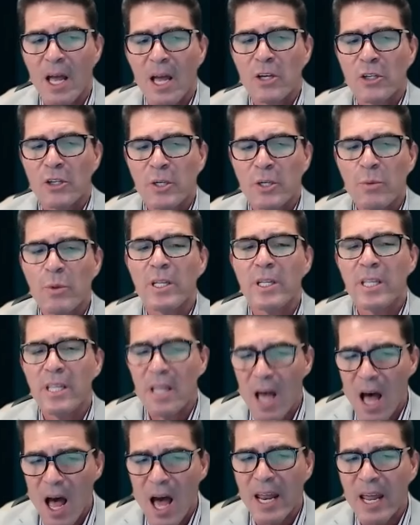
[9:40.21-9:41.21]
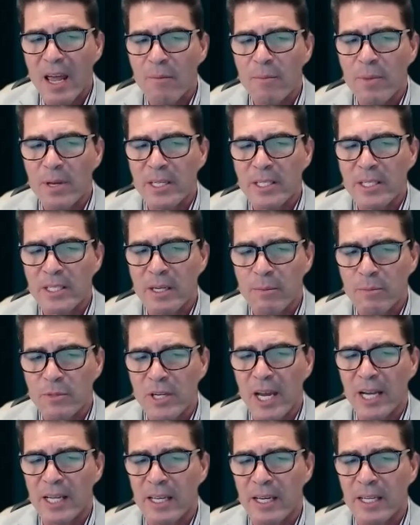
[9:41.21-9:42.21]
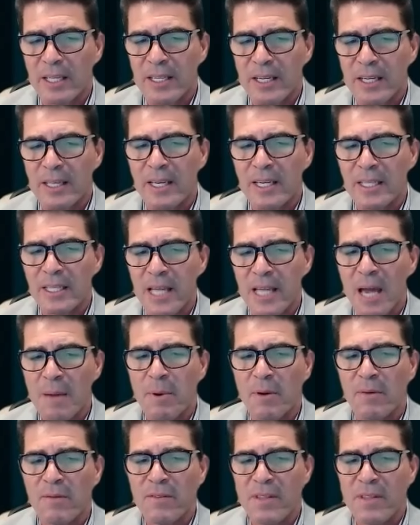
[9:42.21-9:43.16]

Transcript: she would not have been subjected to this type of